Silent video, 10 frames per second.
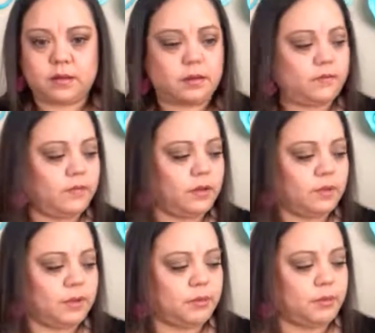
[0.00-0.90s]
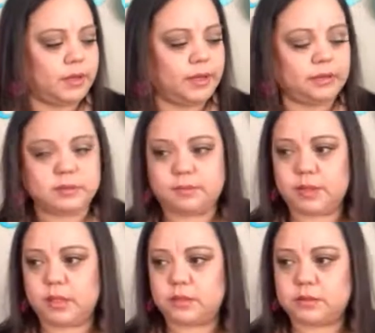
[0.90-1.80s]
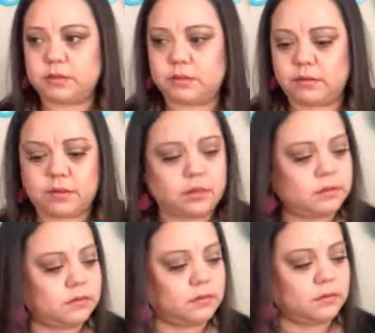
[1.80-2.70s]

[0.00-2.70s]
I feel like my white is painted already, so